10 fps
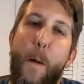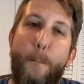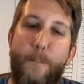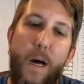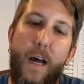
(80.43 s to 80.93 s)

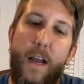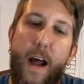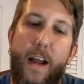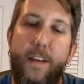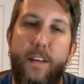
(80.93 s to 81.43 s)
but
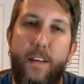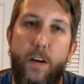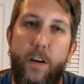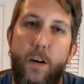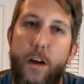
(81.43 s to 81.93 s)
I did tell
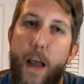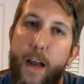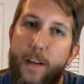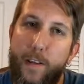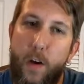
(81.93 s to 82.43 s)
her, hey,
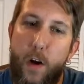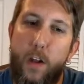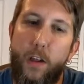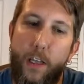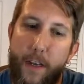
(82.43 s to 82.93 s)
I saw
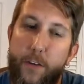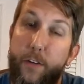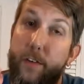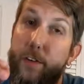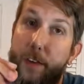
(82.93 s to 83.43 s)

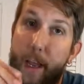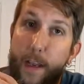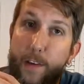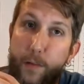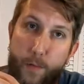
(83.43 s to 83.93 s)
Lanterns
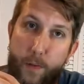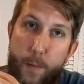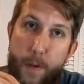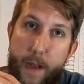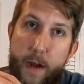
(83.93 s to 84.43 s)
Dice was
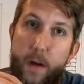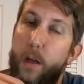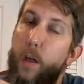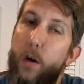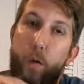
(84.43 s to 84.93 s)
coming out.
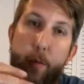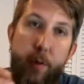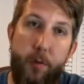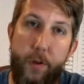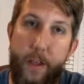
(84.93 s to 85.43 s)
We
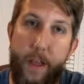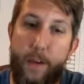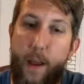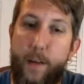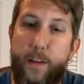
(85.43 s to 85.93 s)
both really like
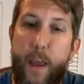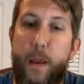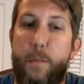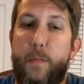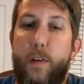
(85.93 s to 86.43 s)
dice
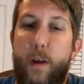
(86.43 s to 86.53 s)
games.